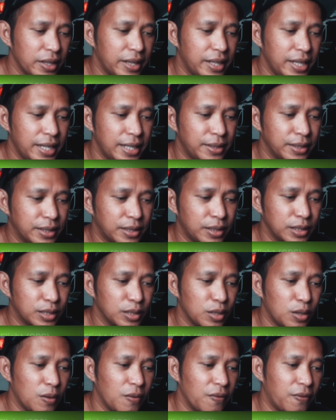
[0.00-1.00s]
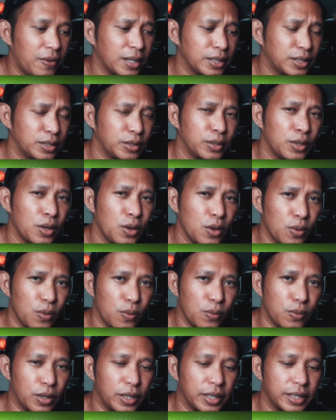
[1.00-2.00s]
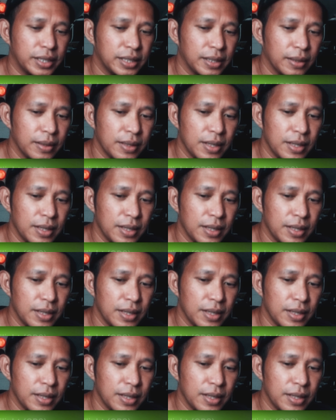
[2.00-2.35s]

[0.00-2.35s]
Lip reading: the return to home function works.